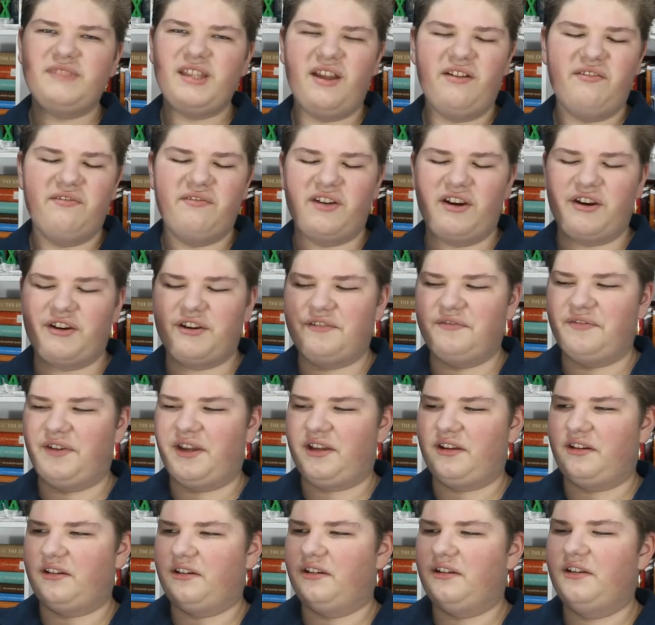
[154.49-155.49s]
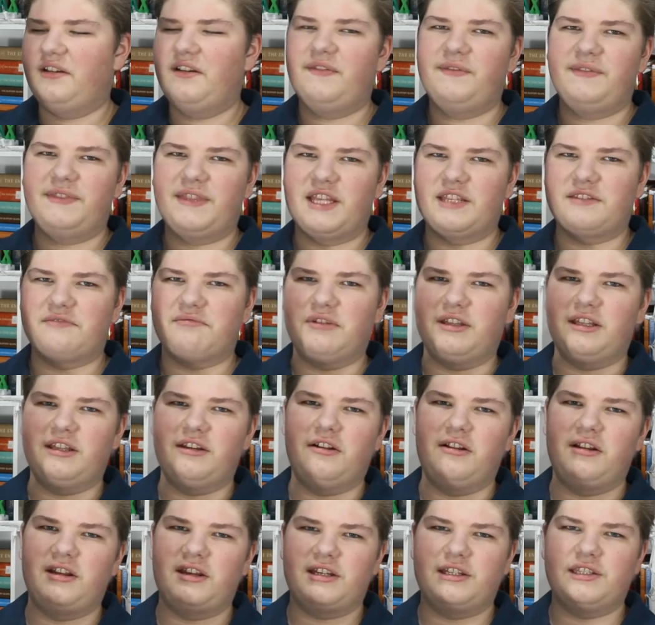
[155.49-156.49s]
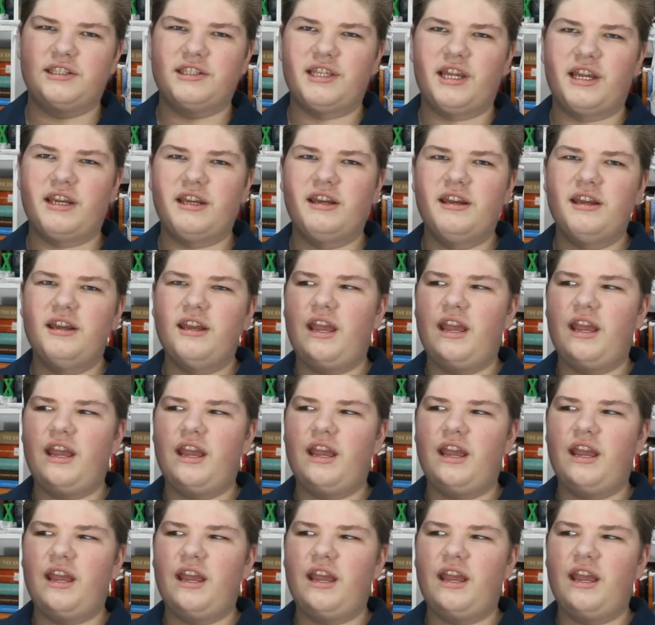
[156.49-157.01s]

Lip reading: Very vague. That's really all I can say.